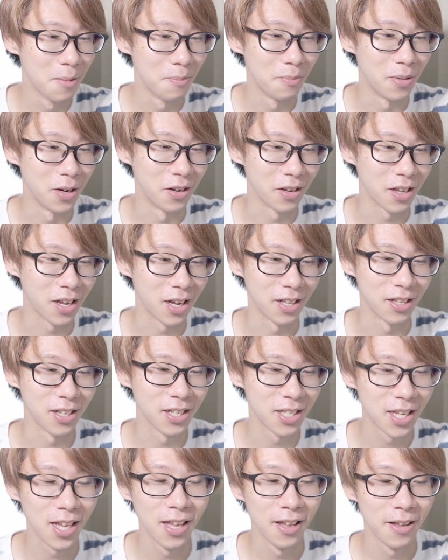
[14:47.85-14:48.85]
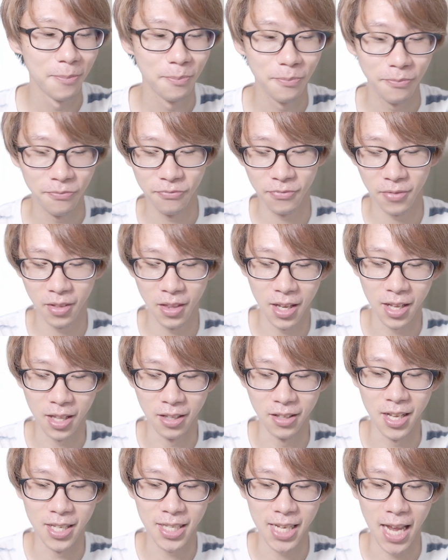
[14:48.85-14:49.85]
But yeah, this like
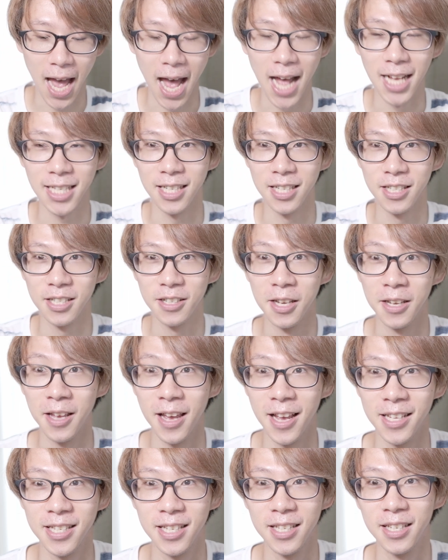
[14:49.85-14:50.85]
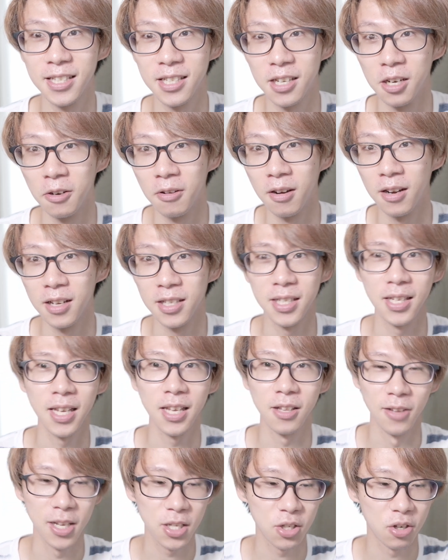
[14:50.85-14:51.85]
lens has this haziness going on. It's
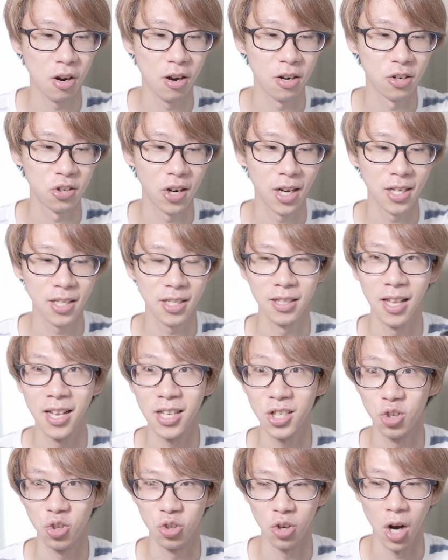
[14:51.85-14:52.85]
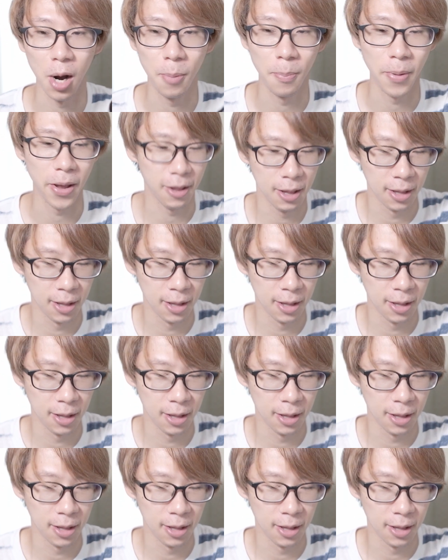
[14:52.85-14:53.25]
like less contrast, less sharp.